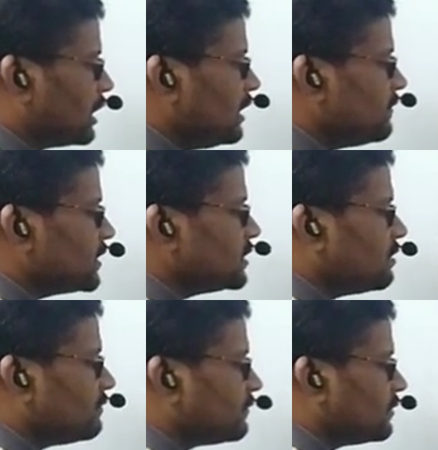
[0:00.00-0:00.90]
cleavage
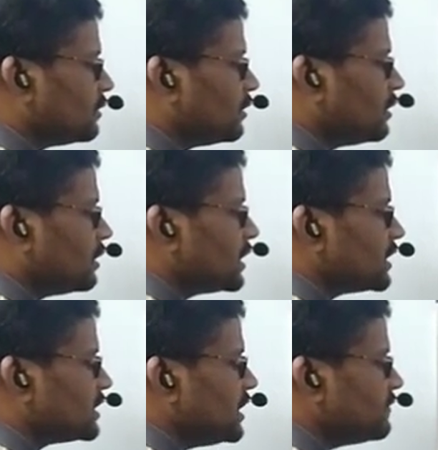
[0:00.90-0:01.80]
of
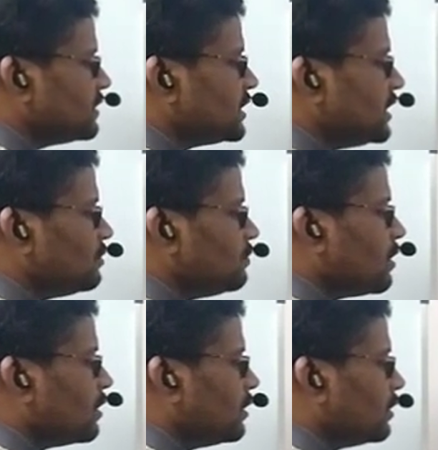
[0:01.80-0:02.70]
C1 C2
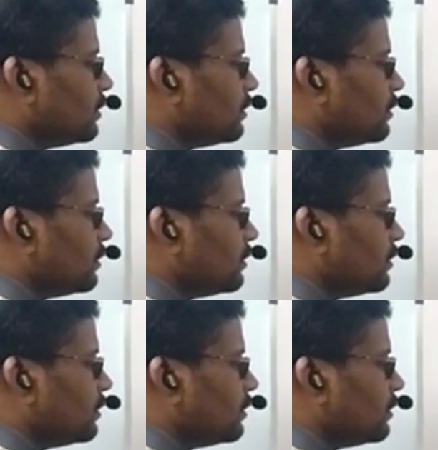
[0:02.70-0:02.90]
bond.